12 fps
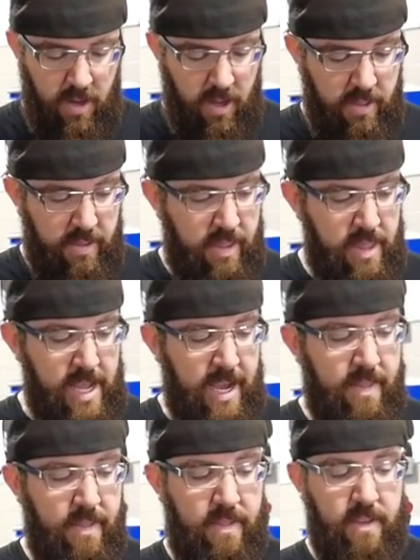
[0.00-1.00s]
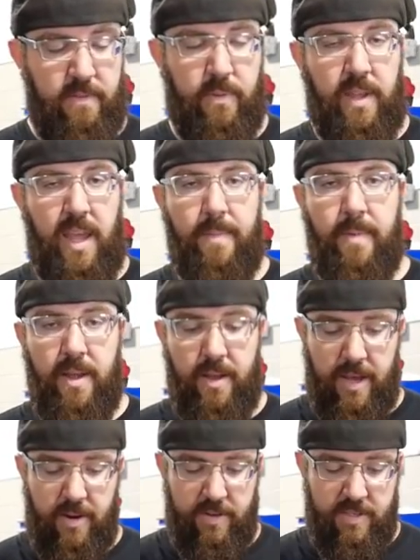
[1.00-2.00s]
Other than that, this one came
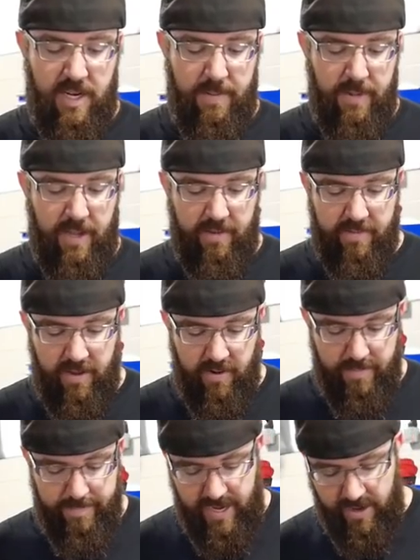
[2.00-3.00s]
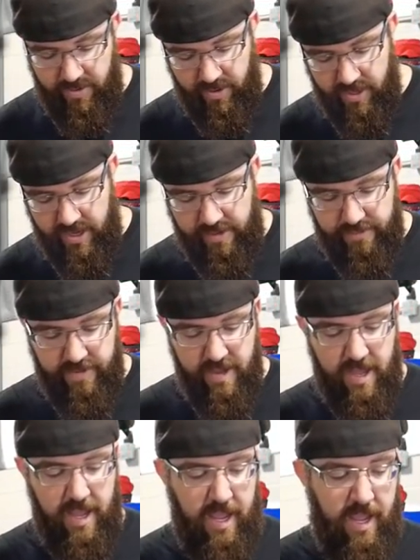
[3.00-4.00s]
out on top, like I said, on battery life
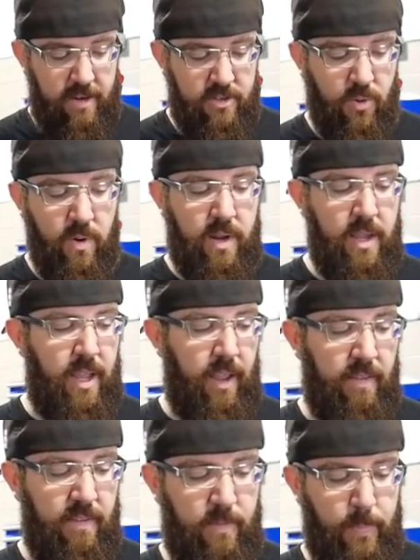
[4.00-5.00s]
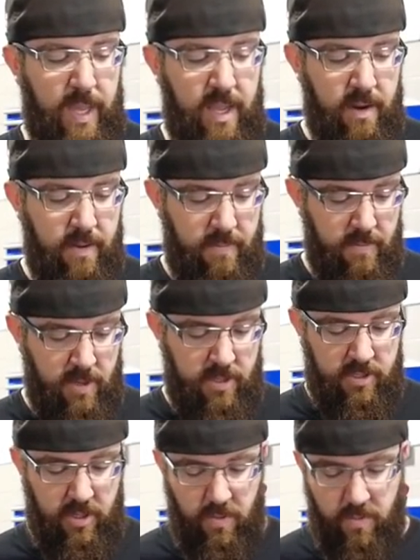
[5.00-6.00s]
and torque and speed.
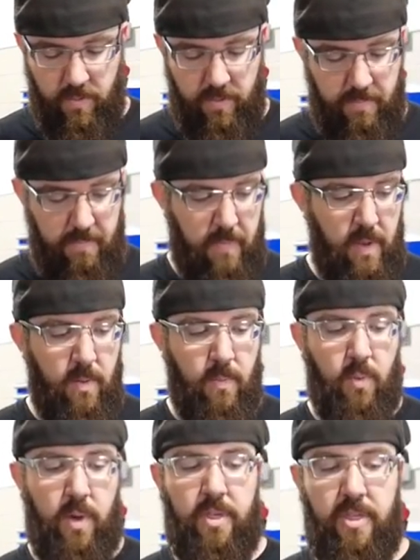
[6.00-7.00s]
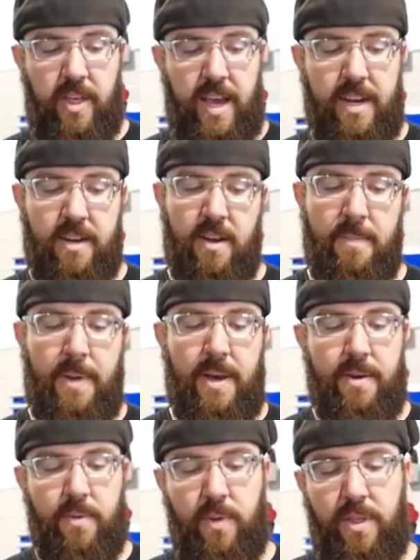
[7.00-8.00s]
So with that
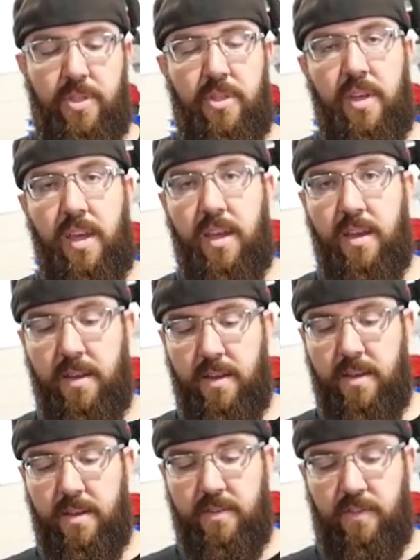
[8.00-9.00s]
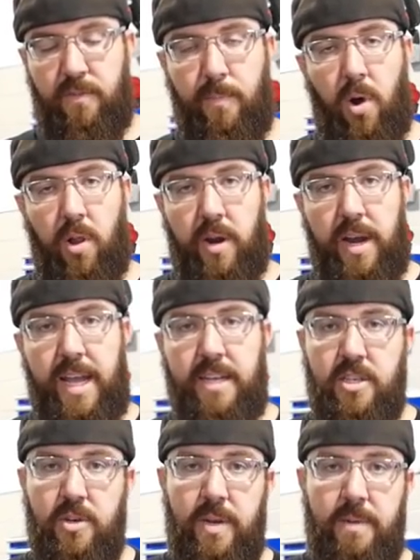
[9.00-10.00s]
compounded with the smaller
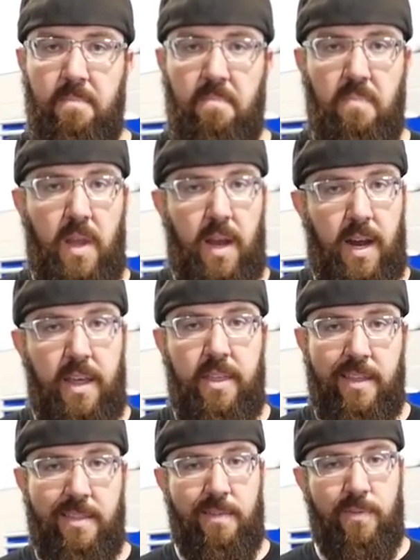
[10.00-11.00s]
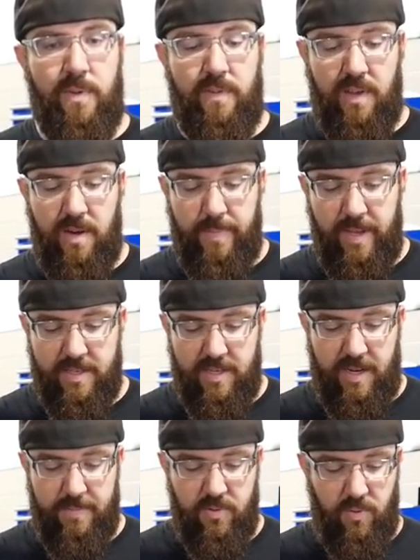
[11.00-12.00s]
head to it, I think this one's going to be a
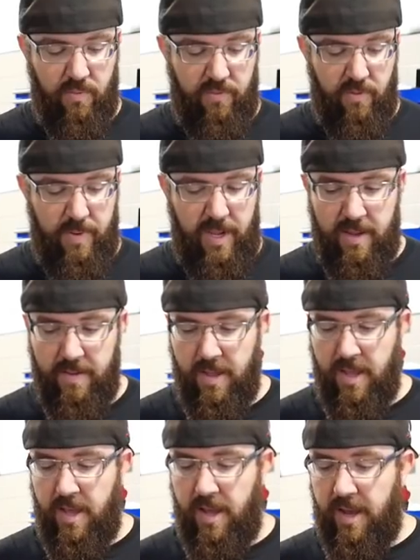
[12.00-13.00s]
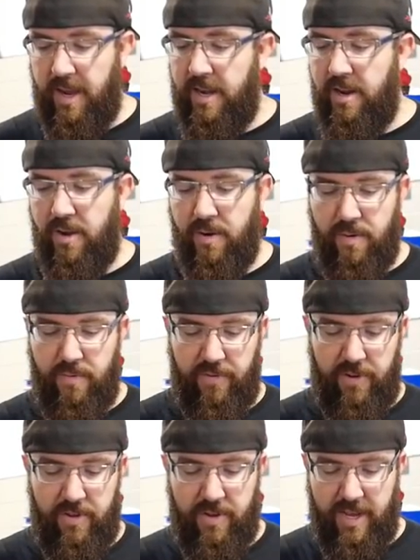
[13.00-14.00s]
top tool for me. I know
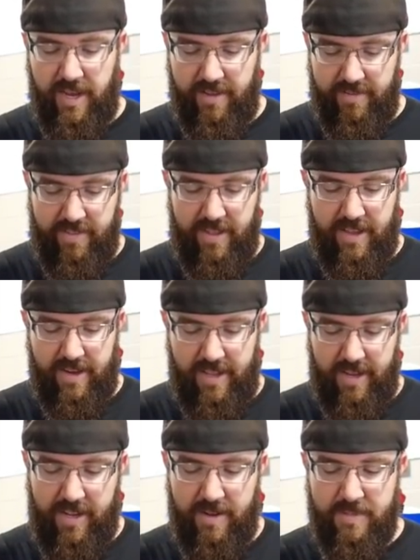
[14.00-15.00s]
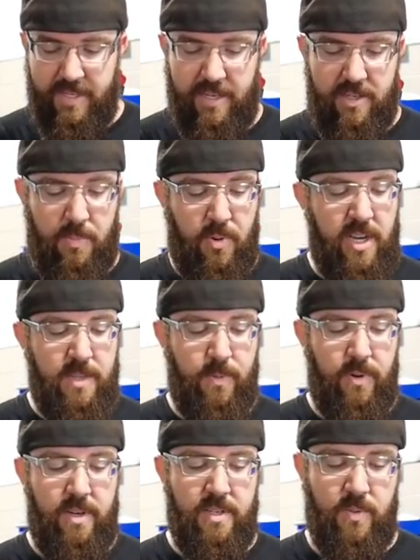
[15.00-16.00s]
for you guys that it comes out to price
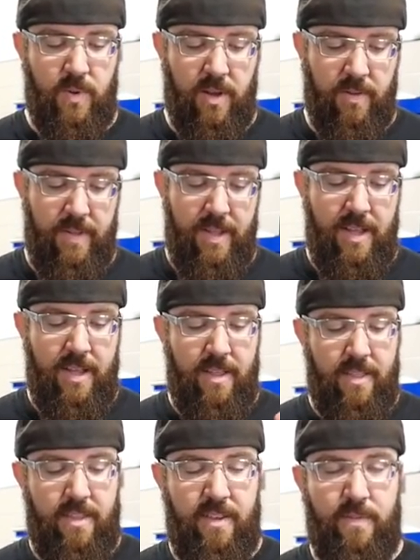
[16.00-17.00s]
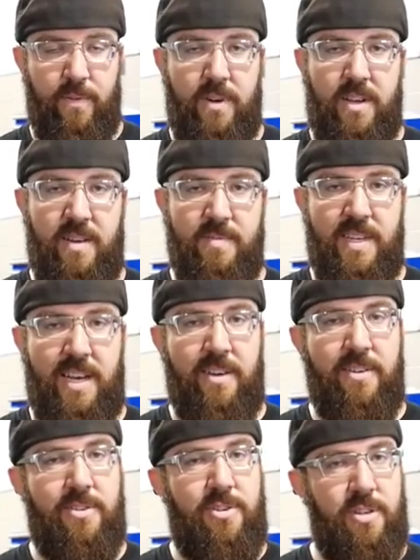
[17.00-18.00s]
point as well. This one comes
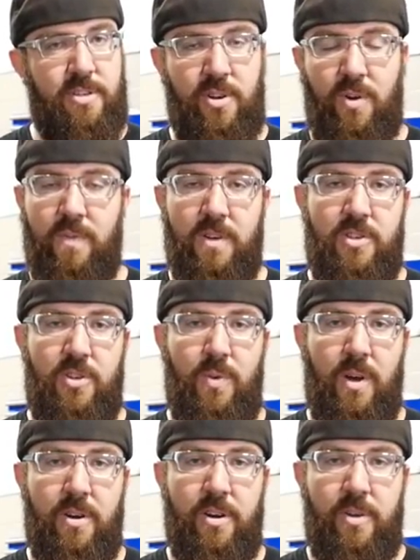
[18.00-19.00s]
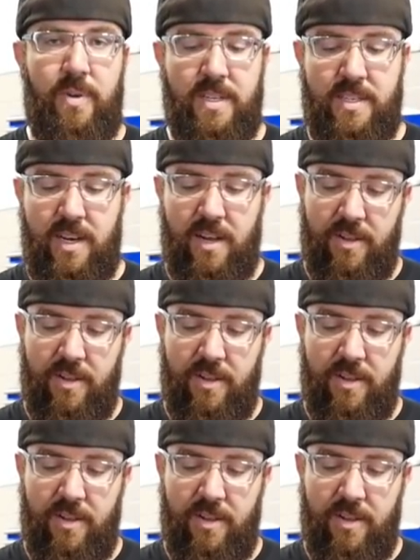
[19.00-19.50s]
out just over $200 US.